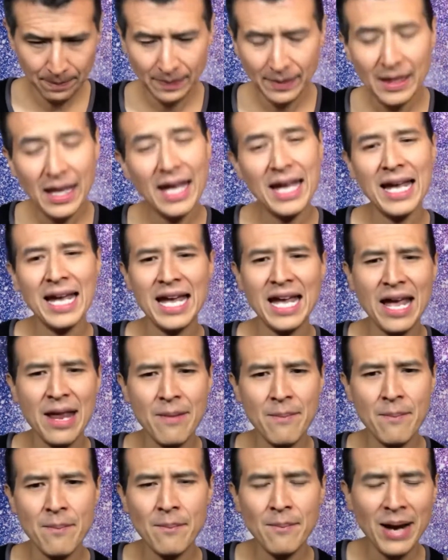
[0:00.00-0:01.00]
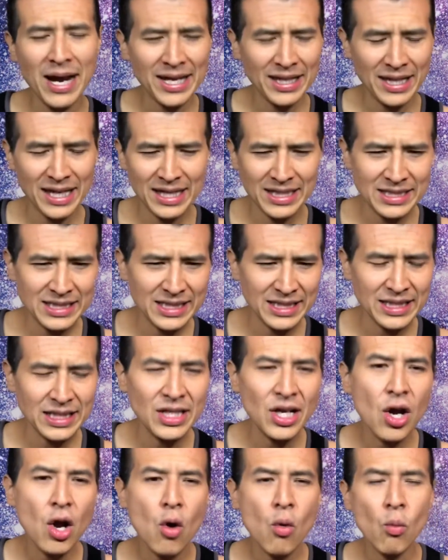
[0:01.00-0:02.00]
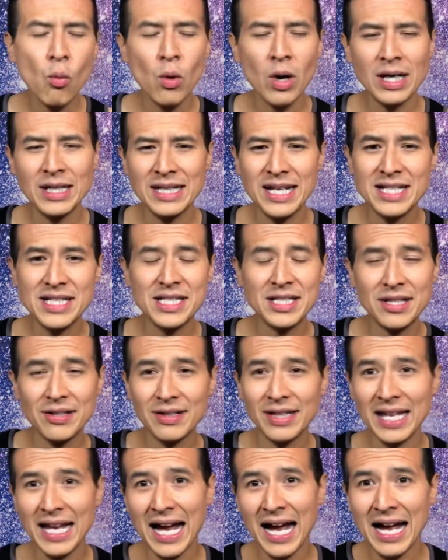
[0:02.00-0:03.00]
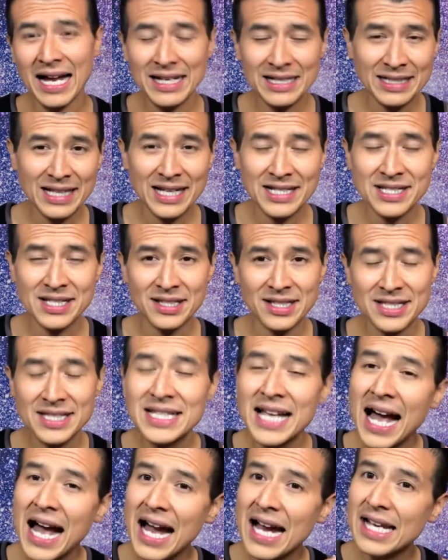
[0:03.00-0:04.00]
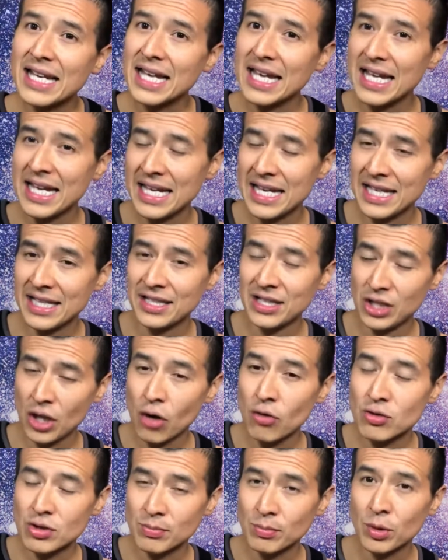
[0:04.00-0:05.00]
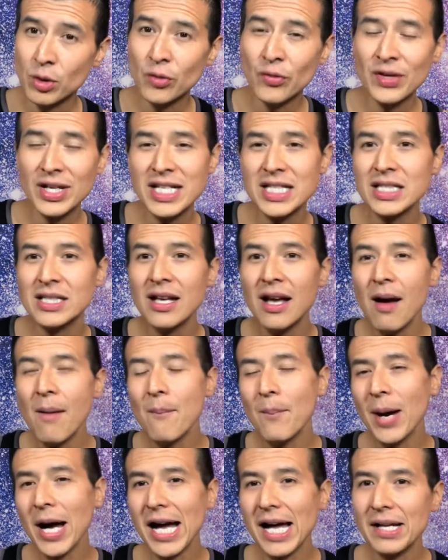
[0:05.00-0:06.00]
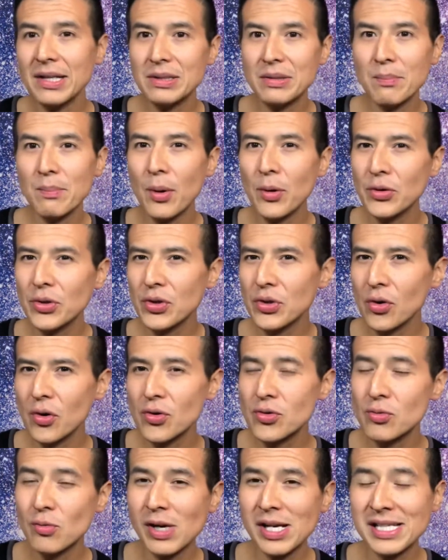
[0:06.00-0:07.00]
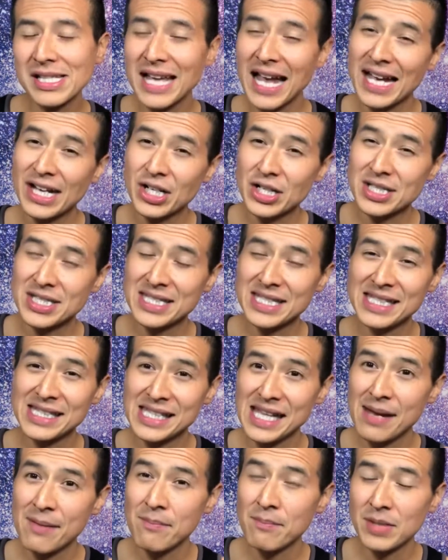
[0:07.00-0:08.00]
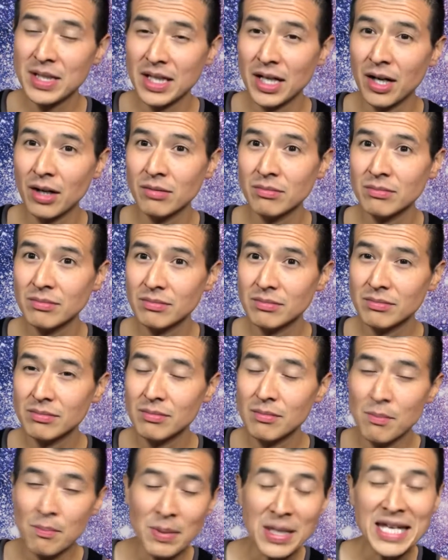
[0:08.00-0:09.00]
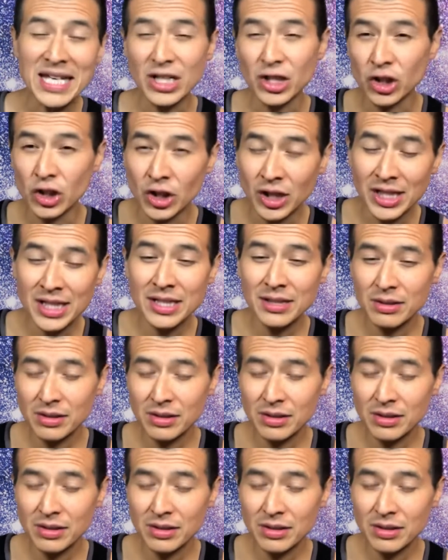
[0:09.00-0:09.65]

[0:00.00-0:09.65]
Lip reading: and Biollante weren't necessarily on Godzilla's side in those movies, but both of those ones, I could see them, being good,